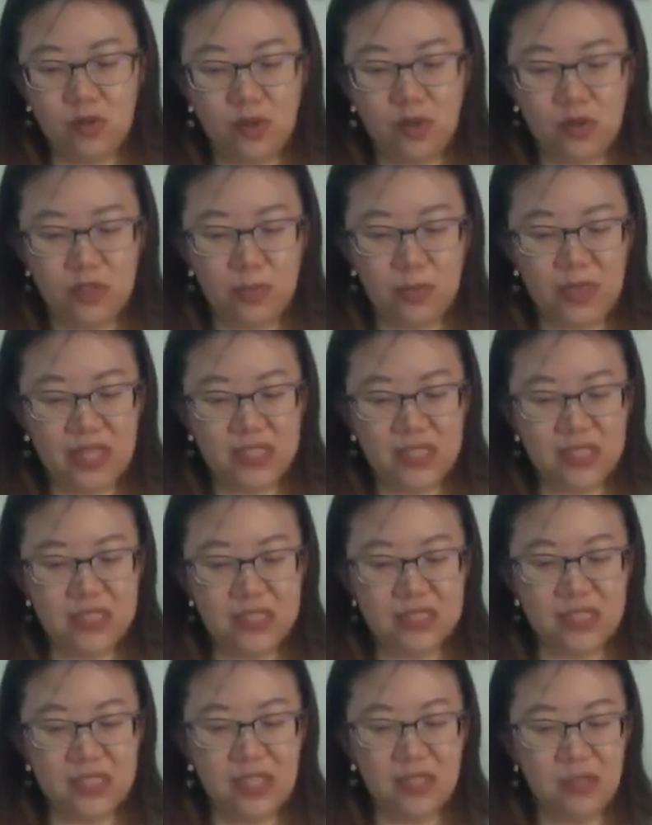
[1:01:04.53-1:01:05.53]
those places
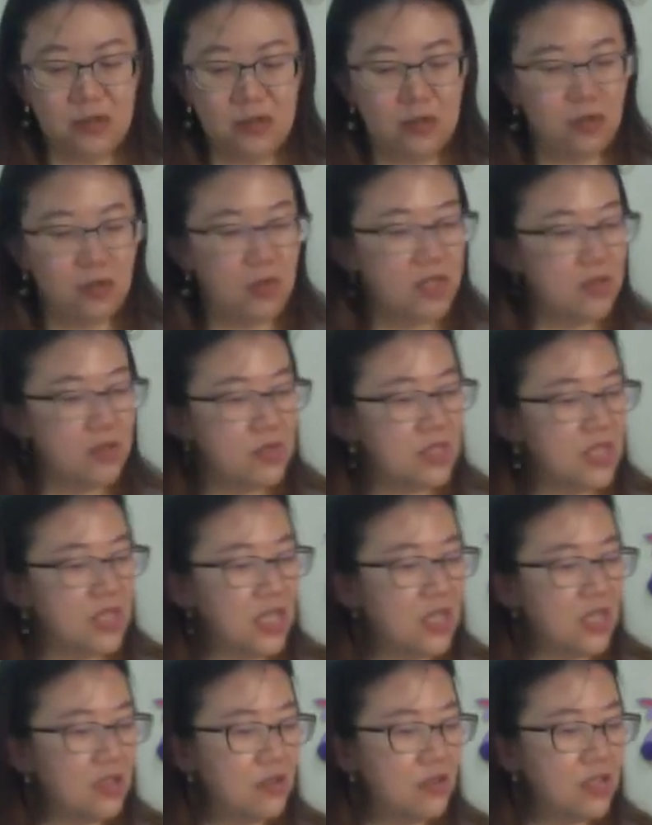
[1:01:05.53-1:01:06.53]
that you want to
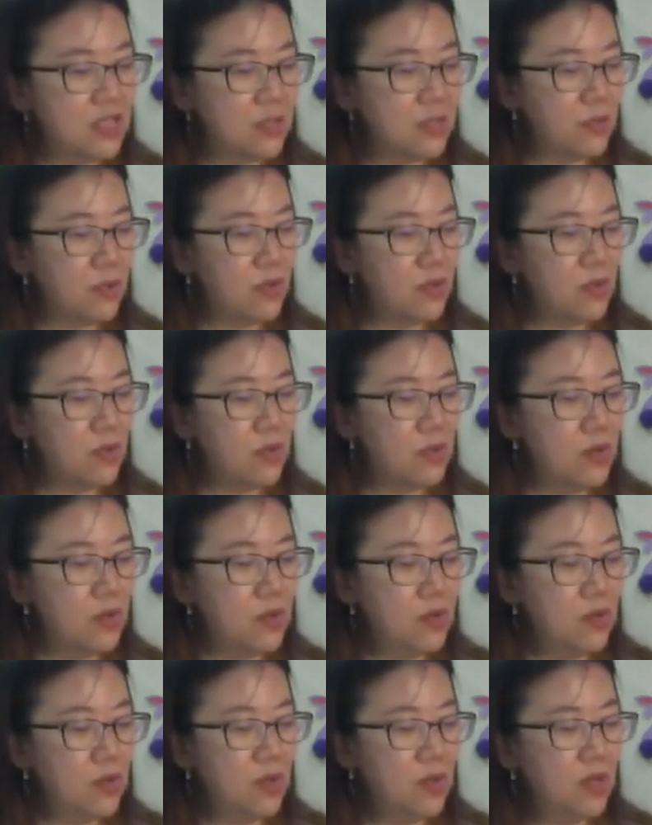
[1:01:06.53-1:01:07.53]
stick, you just put
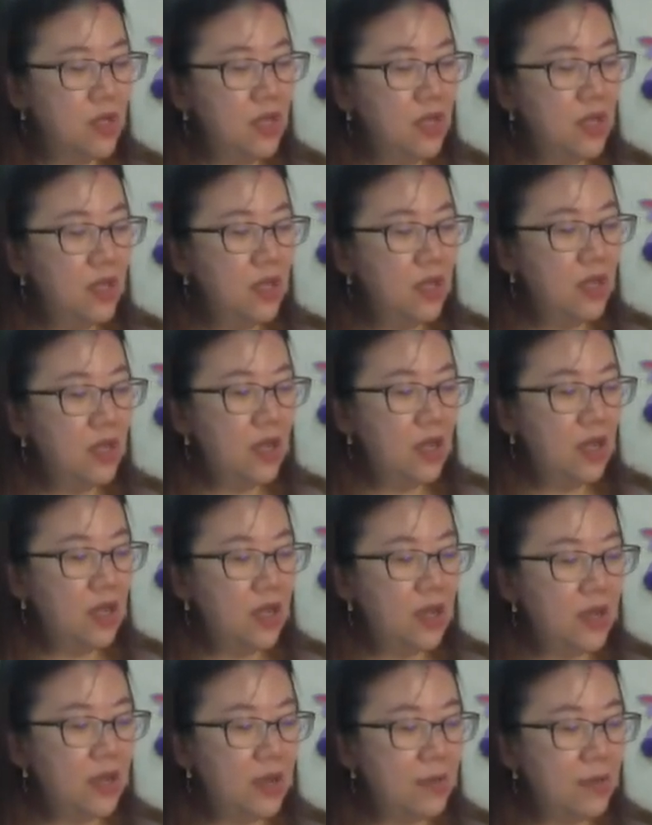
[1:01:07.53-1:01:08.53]
glue.
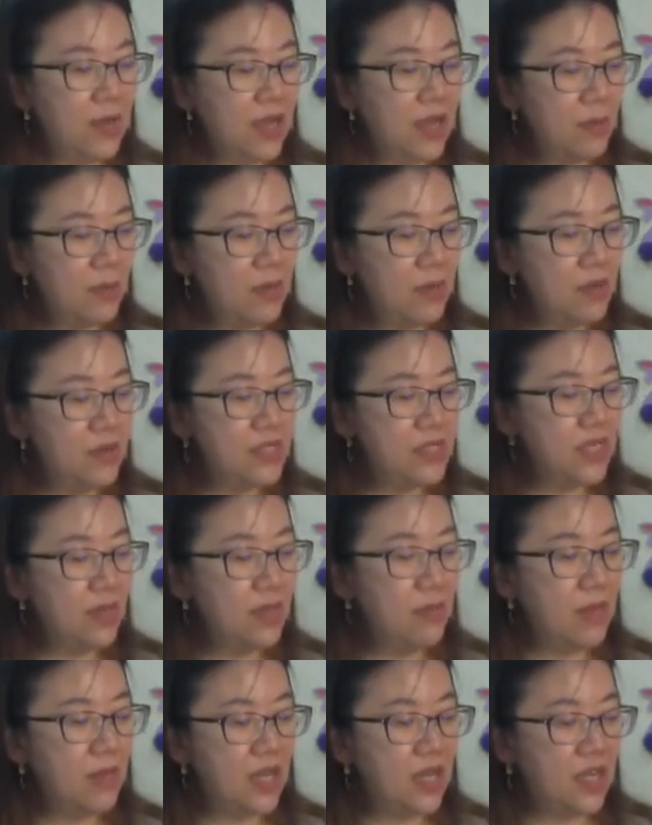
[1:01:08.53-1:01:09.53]
I am using
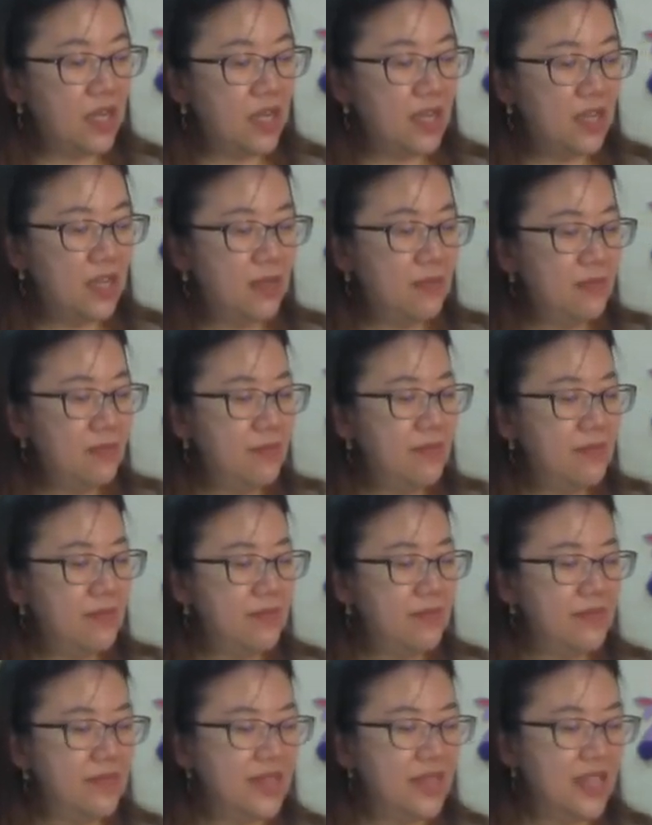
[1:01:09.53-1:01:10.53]
my
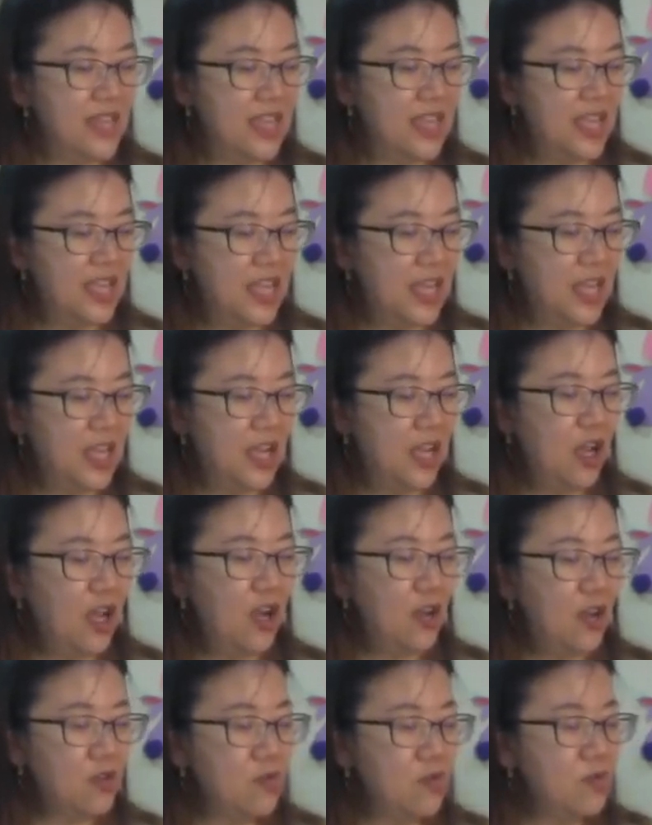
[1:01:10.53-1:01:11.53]

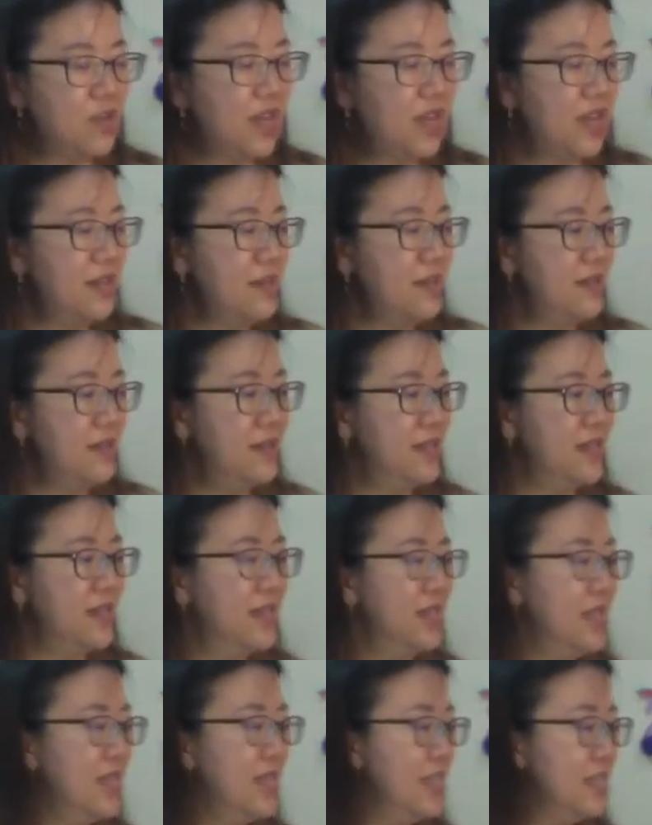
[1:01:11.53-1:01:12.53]
hot glue gun.
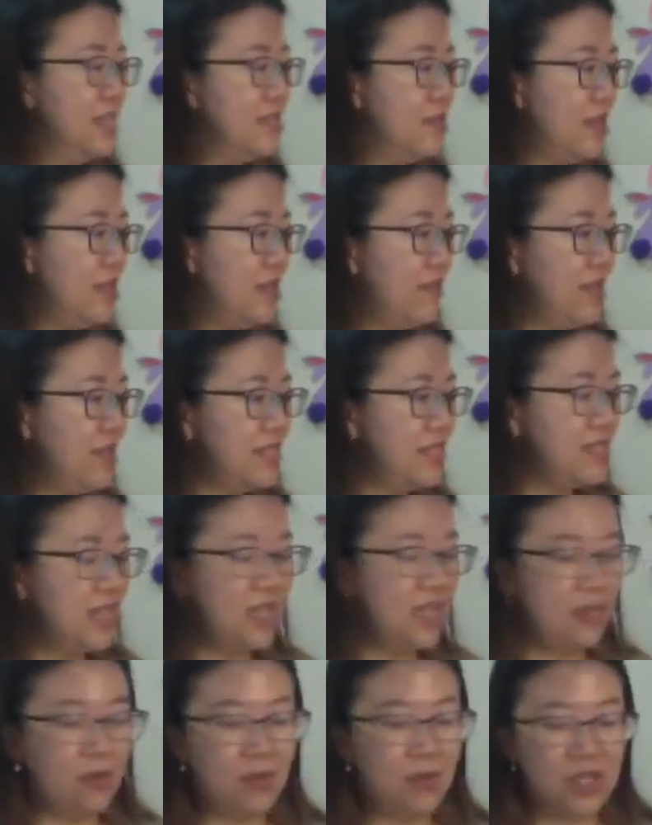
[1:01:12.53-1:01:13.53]
So if let's
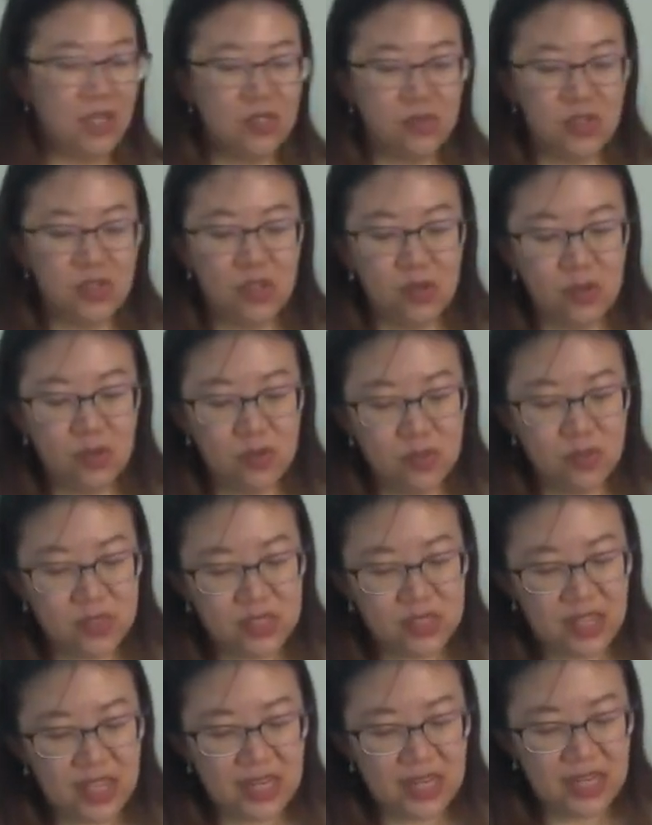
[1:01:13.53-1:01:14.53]
say you want to
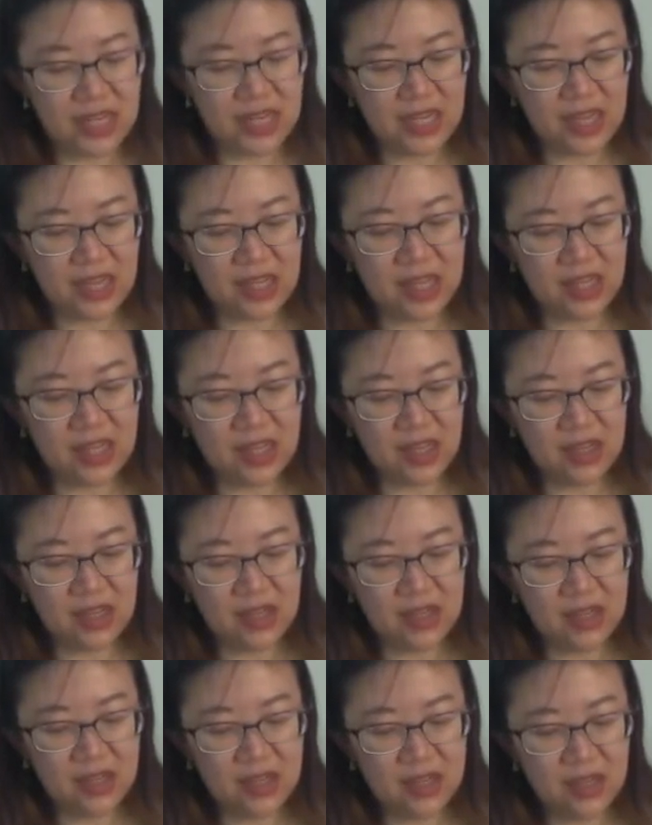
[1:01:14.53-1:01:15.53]
use any other